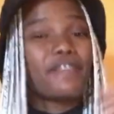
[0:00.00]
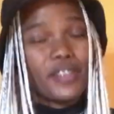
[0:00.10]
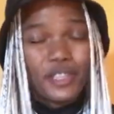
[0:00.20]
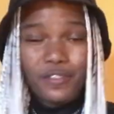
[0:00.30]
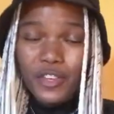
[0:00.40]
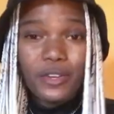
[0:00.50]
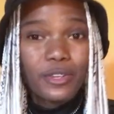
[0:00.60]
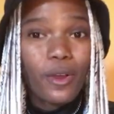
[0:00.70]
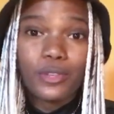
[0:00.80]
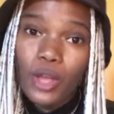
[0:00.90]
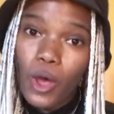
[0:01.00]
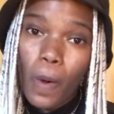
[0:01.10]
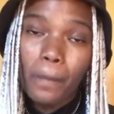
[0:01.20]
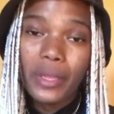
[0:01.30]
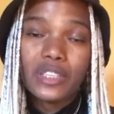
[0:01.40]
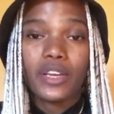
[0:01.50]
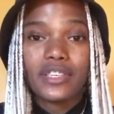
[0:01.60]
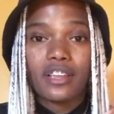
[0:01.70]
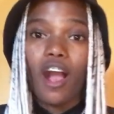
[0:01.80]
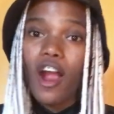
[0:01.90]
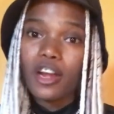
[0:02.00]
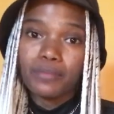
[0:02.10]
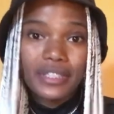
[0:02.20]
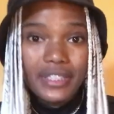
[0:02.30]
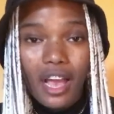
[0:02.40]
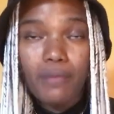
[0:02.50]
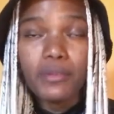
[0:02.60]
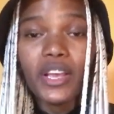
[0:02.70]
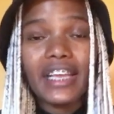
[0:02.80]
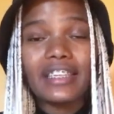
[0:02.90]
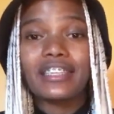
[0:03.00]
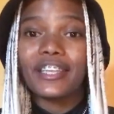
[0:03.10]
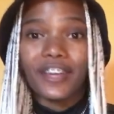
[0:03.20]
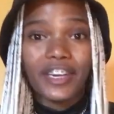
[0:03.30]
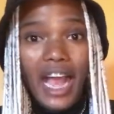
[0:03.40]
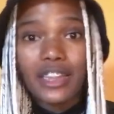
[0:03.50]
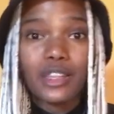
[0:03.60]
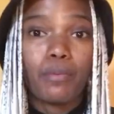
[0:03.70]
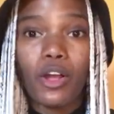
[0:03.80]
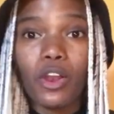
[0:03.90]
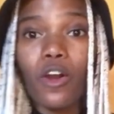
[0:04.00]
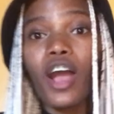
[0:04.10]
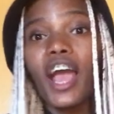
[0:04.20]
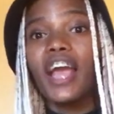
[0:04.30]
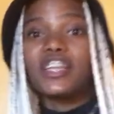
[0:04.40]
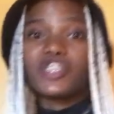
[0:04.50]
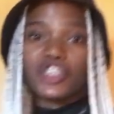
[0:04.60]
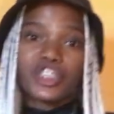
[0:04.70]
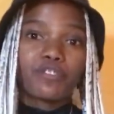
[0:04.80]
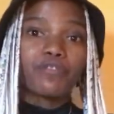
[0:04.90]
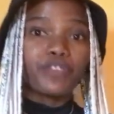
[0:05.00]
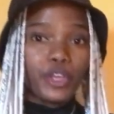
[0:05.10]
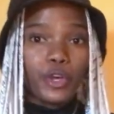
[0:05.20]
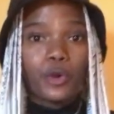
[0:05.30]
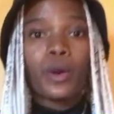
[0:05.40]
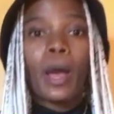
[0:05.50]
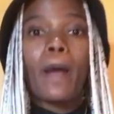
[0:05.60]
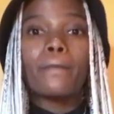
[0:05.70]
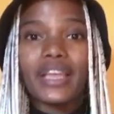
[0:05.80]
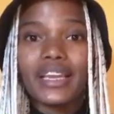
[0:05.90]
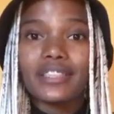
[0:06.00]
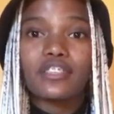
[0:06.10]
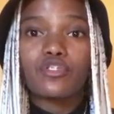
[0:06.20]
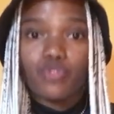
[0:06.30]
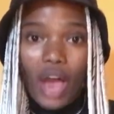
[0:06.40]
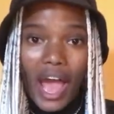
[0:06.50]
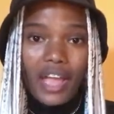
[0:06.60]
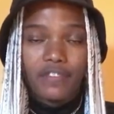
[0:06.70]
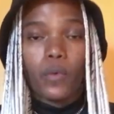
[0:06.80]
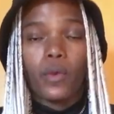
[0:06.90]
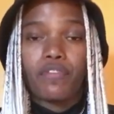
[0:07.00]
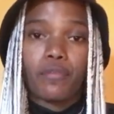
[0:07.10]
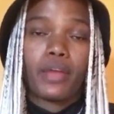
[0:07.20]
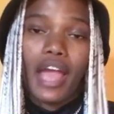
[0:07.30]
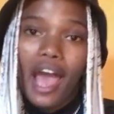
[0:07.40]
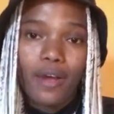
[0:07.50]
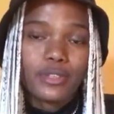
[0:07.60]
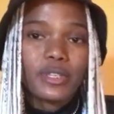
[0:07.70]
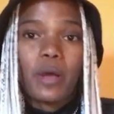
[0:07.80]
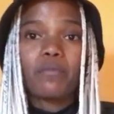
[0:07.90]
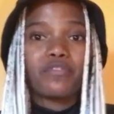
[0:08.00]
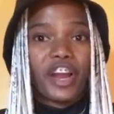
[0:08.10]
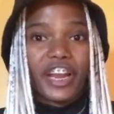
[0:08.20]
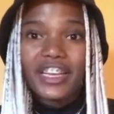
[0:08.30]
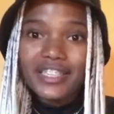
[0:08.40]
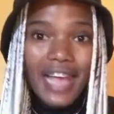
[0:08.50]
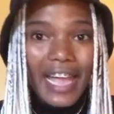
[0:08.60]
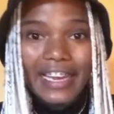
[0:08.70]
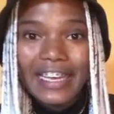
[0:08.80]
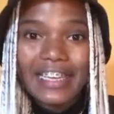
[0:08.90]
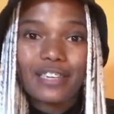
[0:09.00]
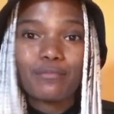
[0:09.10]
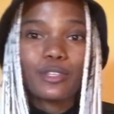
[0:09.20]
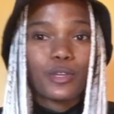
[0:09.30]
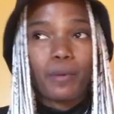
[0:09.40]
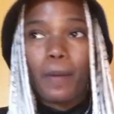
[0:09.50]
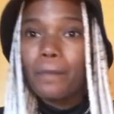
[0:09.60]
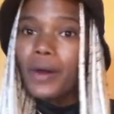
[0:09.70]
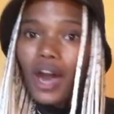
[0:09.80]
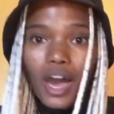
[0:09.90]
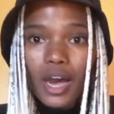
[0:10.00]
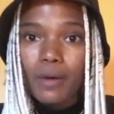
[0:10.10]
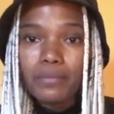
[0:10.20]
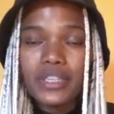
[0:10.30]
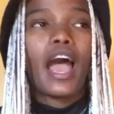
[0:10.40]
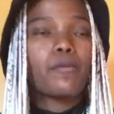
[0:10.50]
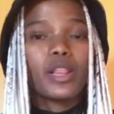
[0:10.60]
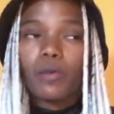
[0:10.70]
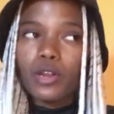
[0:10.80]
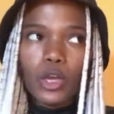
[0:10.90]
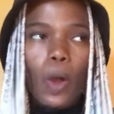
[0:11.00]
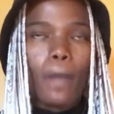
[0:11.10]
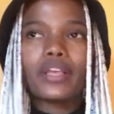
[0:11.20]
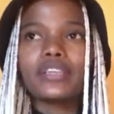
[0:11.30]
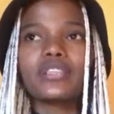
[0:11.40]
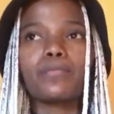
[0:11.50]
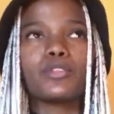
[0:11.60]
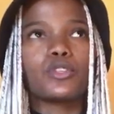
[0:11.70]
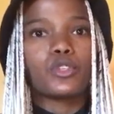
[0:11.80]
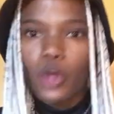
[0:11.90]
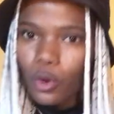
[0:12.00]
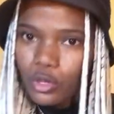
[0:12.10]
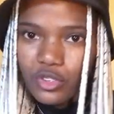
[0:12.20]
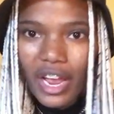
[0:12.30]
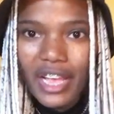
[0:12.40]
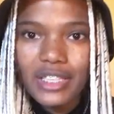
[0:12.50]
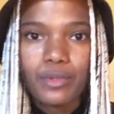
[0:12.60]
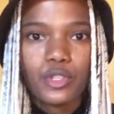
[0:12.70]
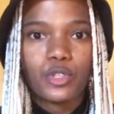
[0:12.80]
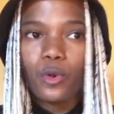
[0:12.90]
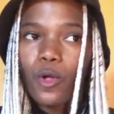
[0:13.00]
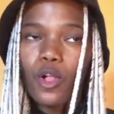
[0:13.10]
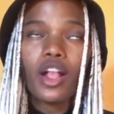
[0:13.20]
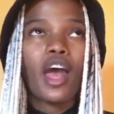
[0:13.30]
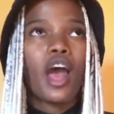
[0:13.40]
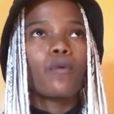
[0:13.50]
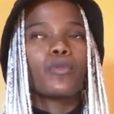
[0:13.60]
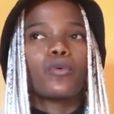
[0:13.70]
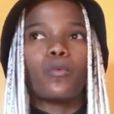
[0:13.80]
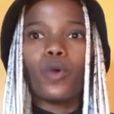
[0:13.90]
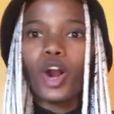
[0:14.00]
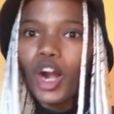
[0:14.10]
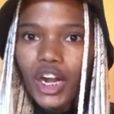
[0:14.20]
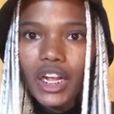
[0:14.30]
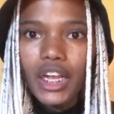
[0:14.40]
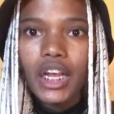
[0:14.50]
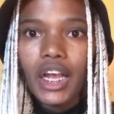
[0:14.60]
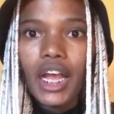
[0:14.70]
For those of you who don't know, Pinto is an art museum located here in Antipolo. It's just a few minutes drive away from my house. So I'm very excited, I'm super pumped. I really want to go because I've been so stressed with school, with work,